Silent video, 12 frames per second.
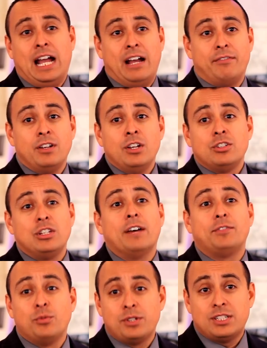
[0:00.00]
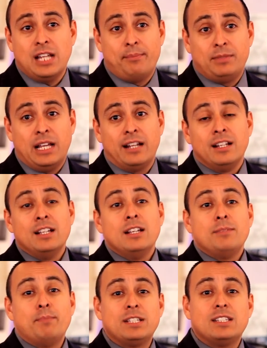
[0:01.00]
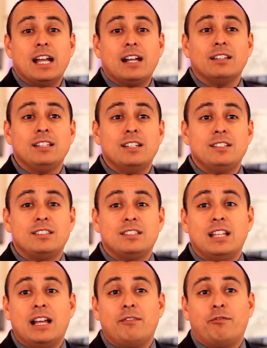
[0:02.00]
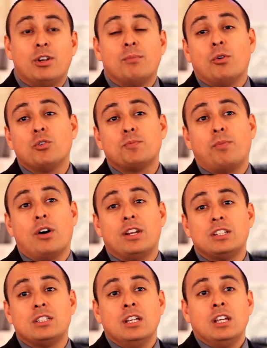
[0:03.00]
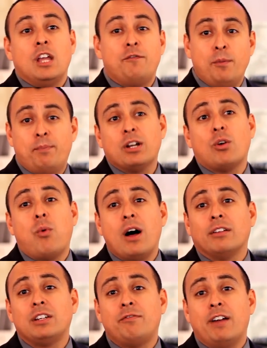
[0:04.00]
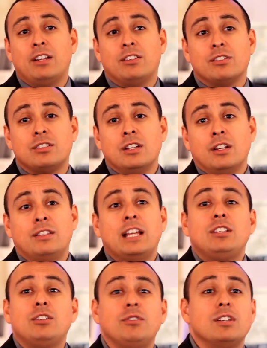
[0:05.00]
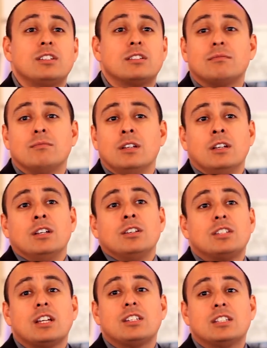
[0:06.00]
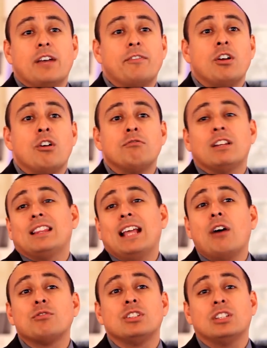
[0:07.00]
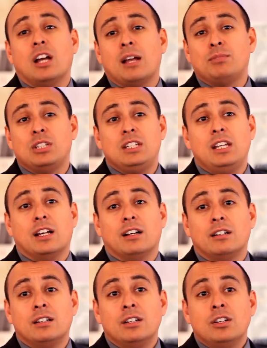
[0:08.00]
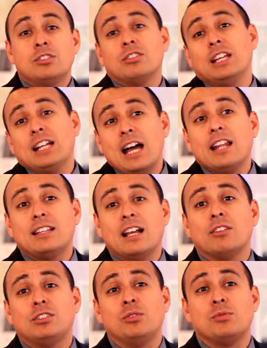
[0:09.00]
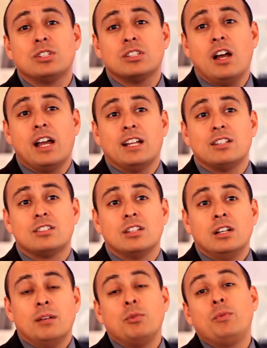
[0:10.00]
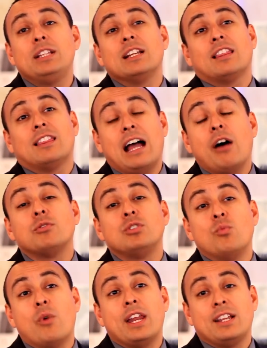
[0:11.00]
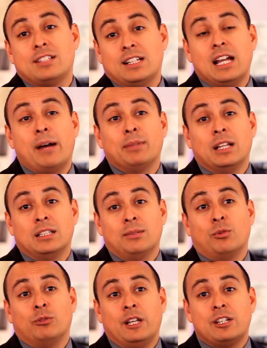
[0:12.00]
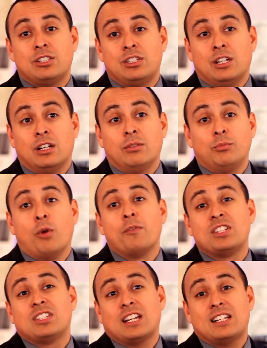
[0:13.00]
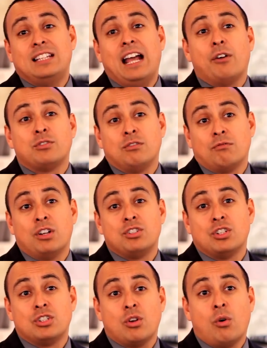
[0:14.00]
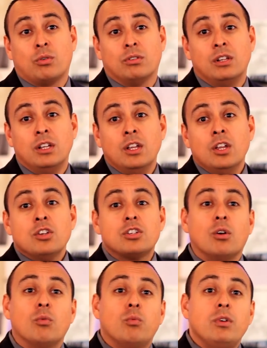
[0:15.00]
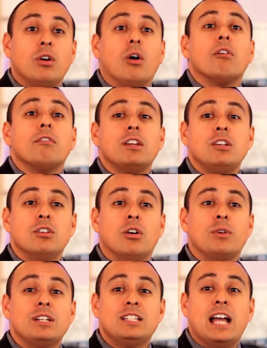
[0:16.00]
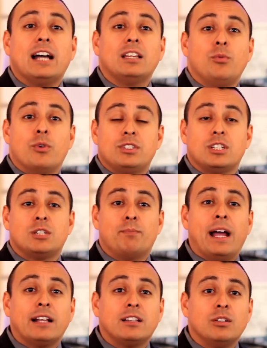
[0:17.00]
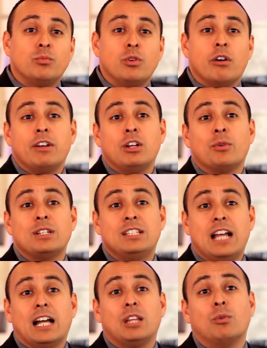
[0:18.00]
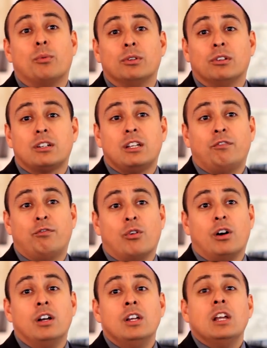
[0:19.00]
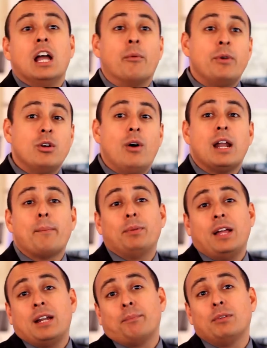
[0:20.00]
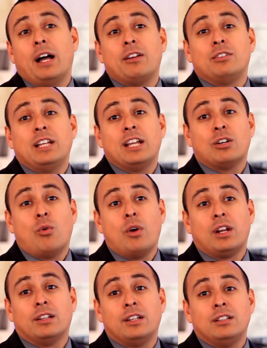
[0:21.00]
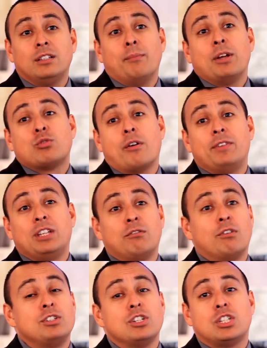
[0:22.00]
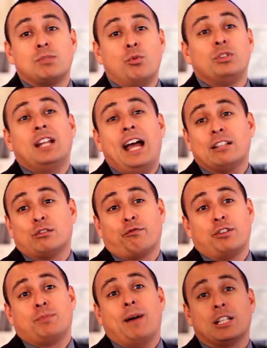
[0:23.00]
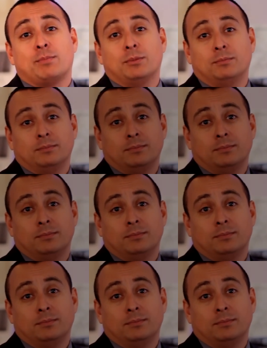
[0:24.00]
have. So you have to accept that. But secondly is, is that for the most part is if you pick quality vendors, they do this six, seven hundred, a thousand times a year. So they got it down to a science. I mean, we did a thousand weddings at Camelot Liberum last year, over 6,000 runs in total. So we already know exactly what's expected, we already know exactly what we're looking for, and we know how to plan and plot your day accordingly to make sure everything runs as smooth and hassle-free as possible.